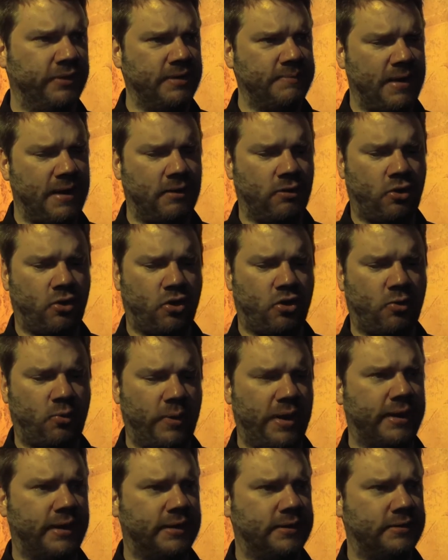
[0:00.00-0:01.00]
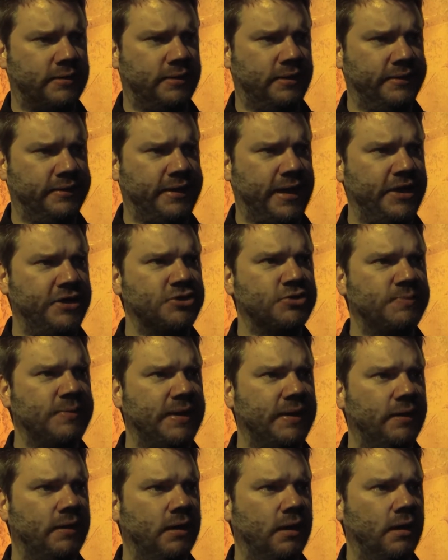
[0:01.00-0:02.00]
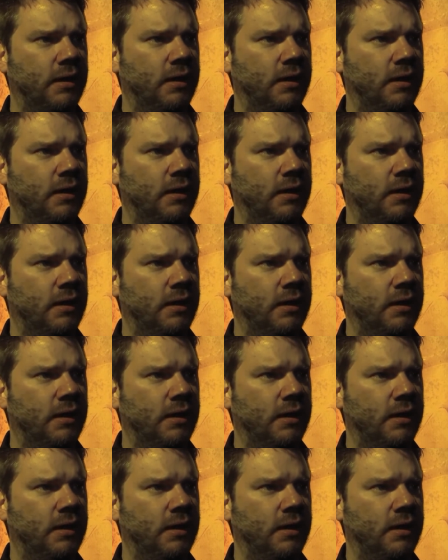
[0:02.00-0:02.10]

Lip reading: about quick engagement.